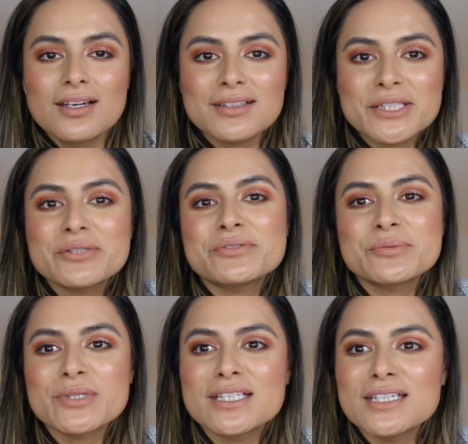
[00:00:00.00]
Hello
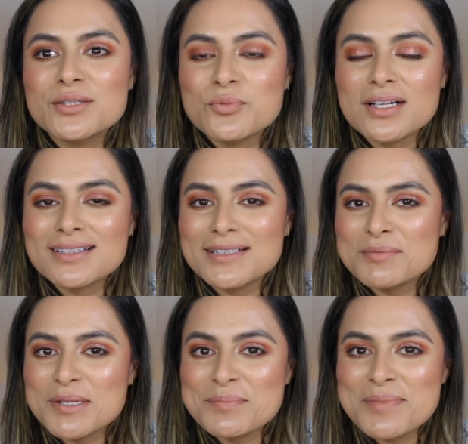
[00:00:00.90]
everyone and
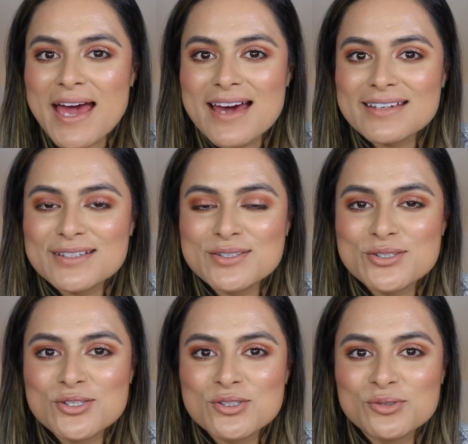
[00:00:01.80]
welcome
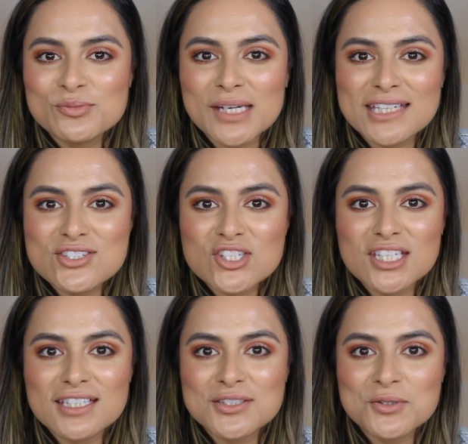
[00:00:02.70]
back to my
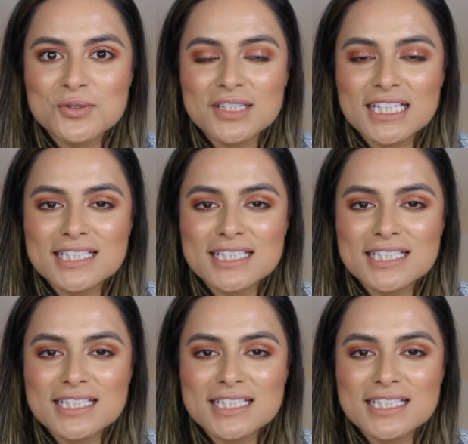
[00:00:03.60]
channel.